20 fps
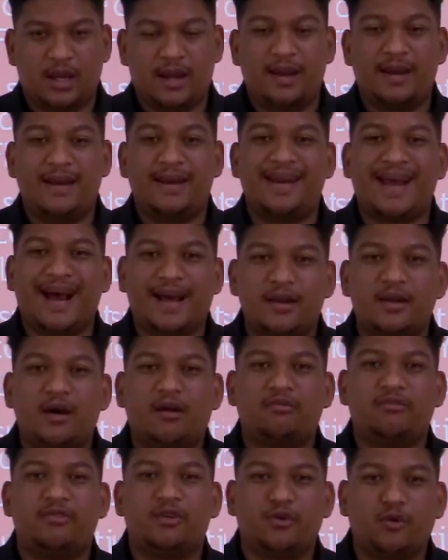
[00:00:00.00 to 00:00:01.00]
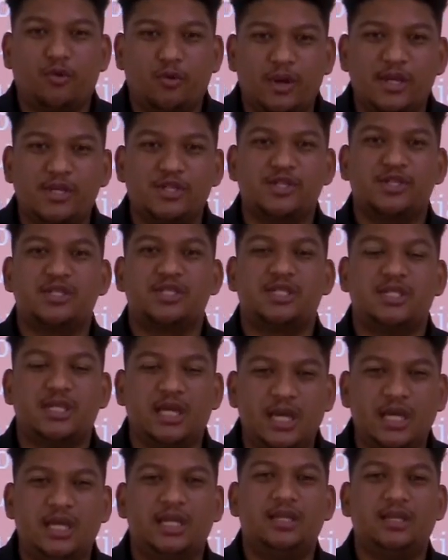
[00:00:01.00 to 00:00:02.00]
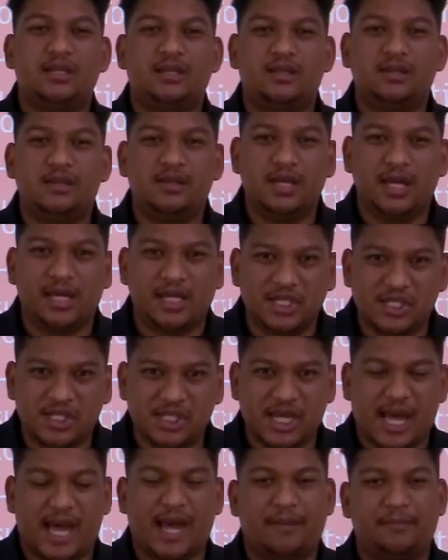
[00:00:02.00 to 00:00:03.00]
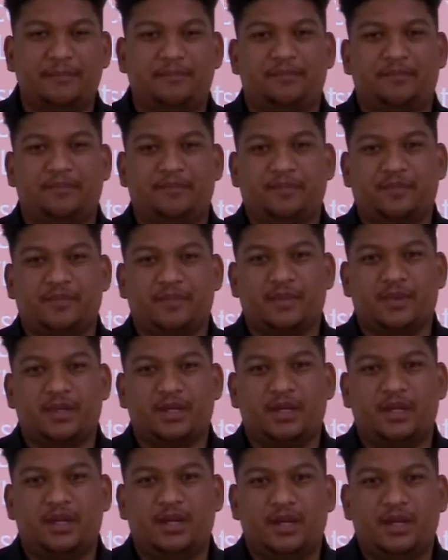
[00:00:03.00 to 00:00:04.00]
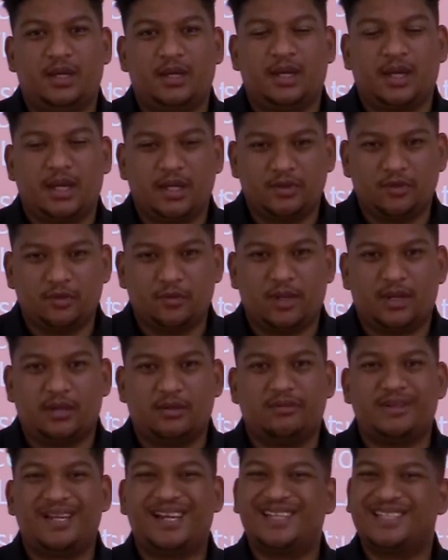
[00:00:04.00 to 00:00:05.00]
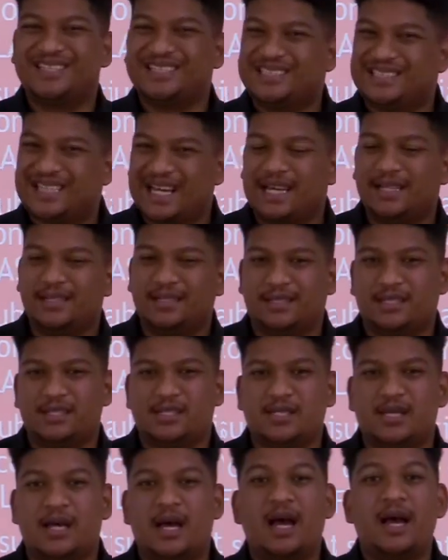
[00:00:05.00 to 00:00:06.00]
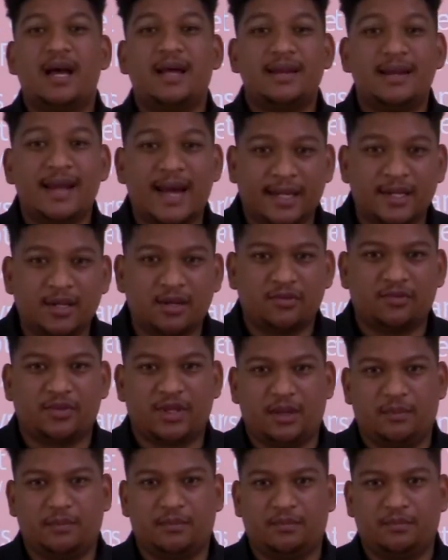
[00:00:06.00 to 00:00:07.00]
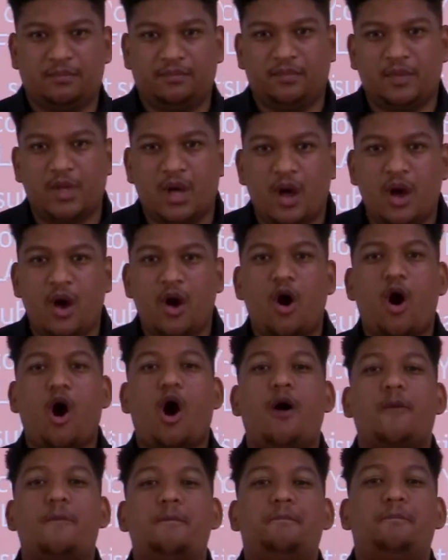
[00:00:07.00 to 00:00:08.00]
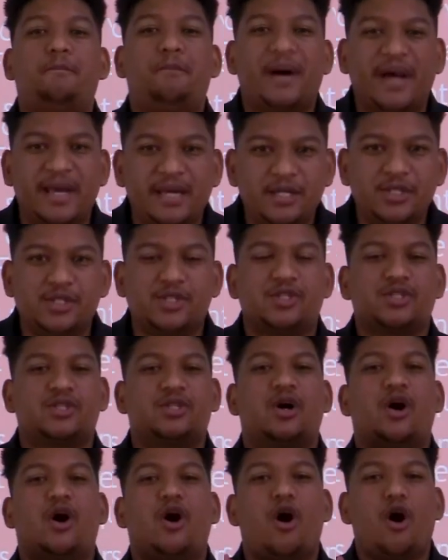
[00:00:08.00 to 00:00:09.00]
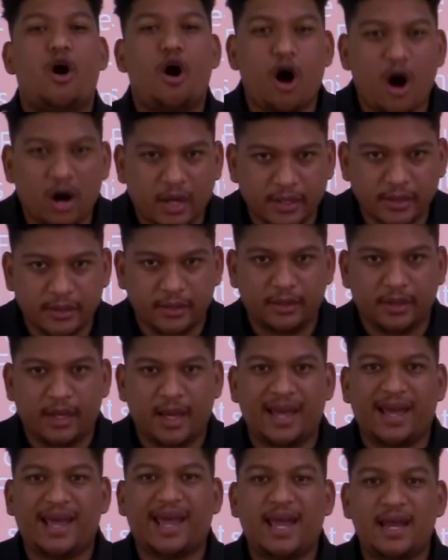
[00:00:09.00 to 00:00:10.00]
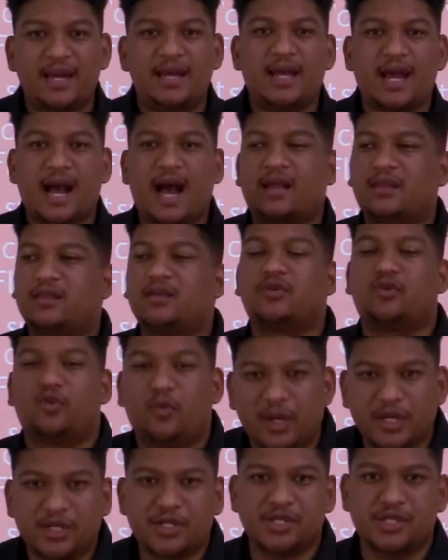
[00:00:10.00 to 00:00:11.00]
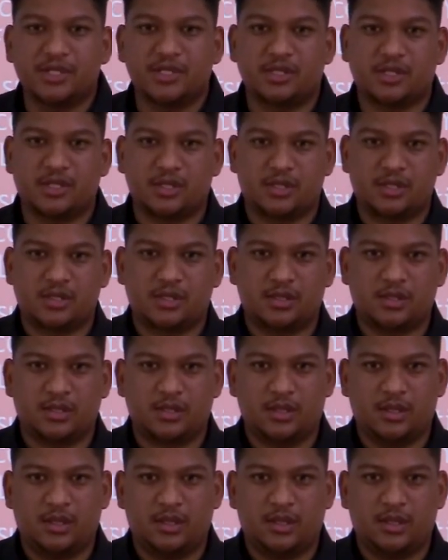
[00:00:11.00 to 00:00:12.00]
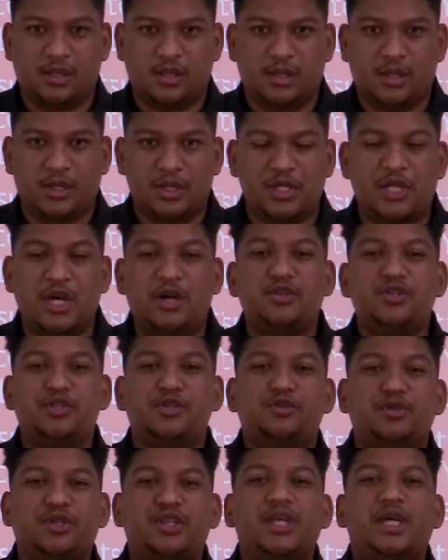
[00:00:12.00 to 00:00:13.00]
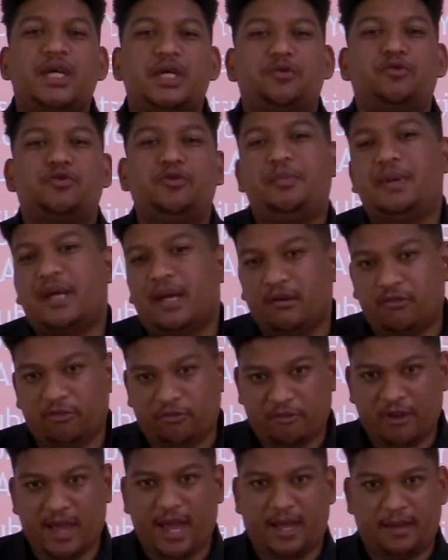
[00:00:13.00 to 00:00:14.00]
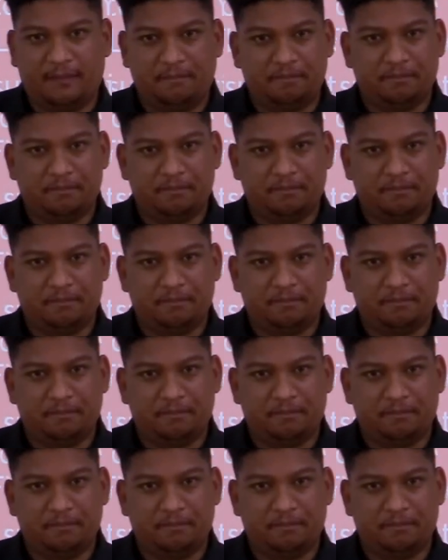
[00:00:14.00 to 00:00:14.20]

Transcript: none of the questions in the exam, grade 12, and understand this, none of them are based on any other questions. Don't you think it would be unfair